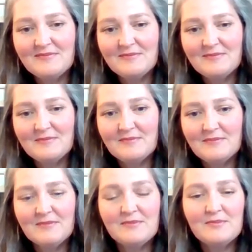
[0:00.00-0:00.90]

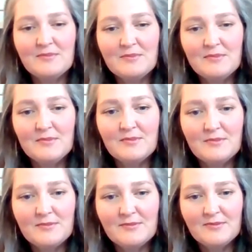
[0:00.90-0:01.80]

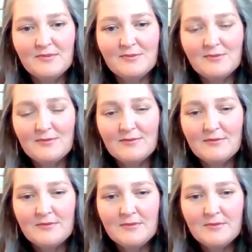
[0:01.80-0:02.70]

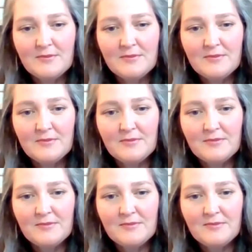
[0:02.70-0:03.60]

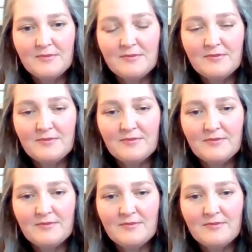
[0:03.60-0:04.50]

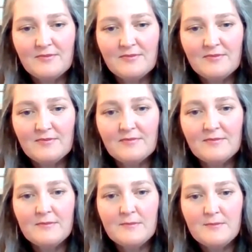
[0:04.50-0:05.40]

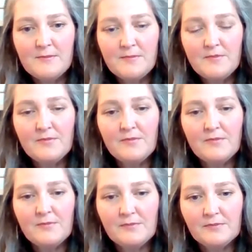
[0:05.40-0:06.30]

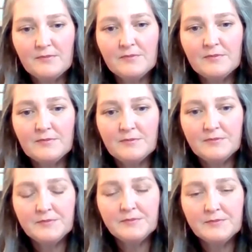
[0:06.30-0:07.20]

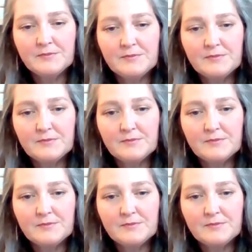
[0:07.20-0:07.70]
The person shown says nothing.